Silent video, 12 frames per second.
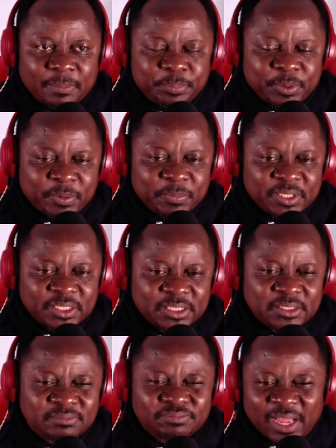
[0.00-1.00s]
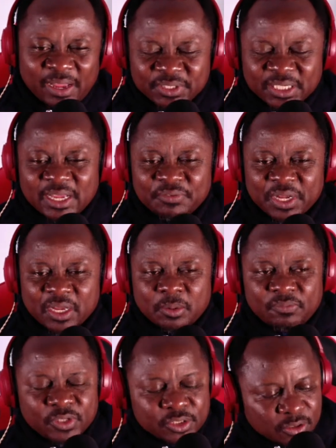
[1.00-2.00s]
Probably after the African
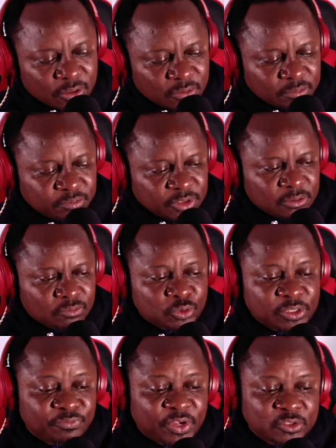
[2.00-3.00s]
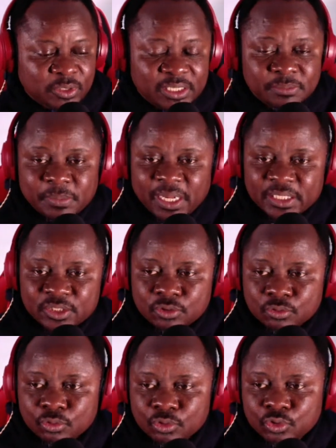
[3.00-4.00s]
Cup of Nations, we eventually managed
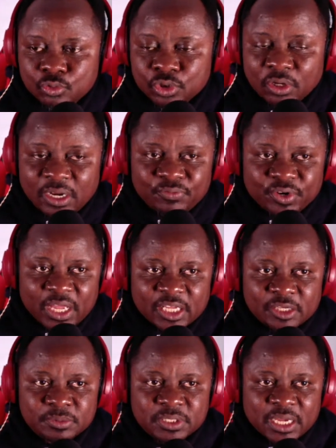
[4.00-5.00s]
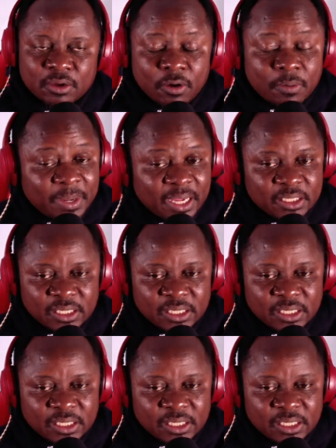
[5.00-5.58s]
to go to the All African Games and come back.